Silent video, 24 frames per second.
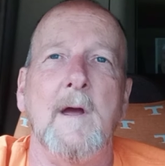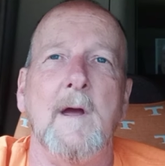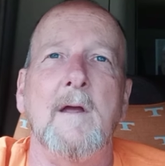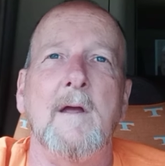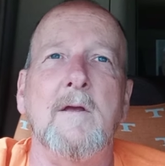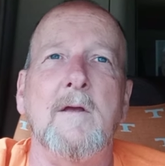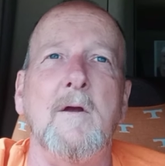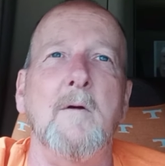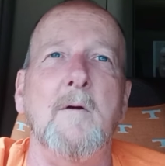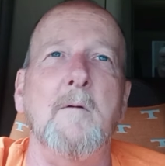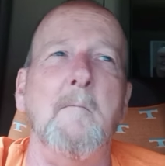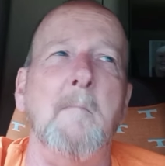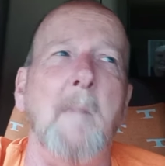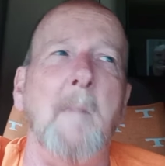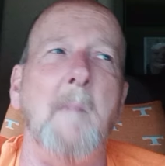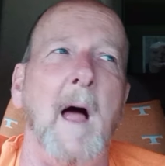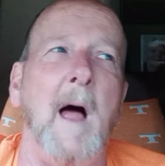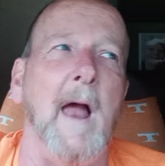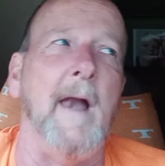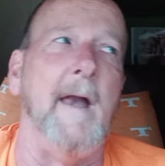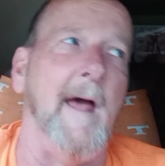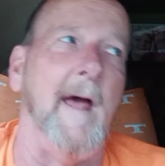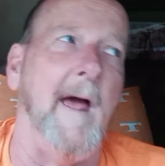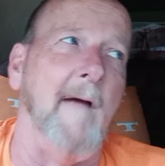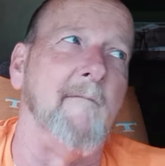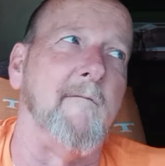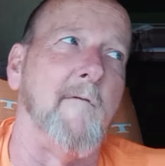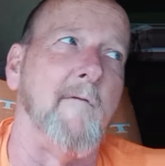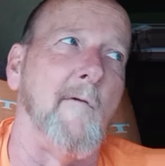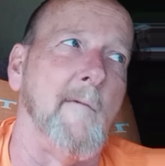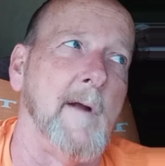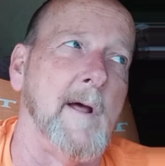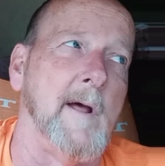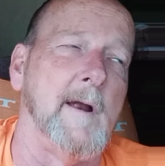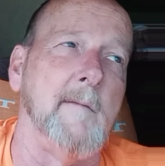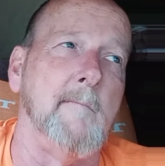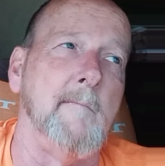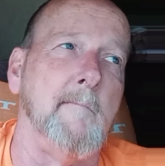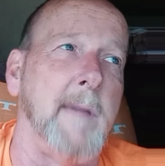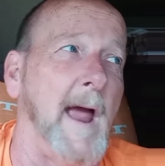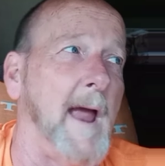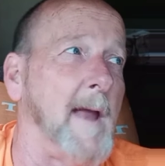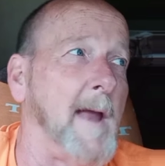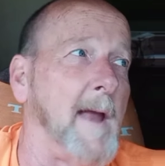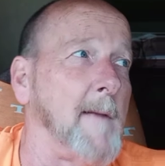You might have a running back,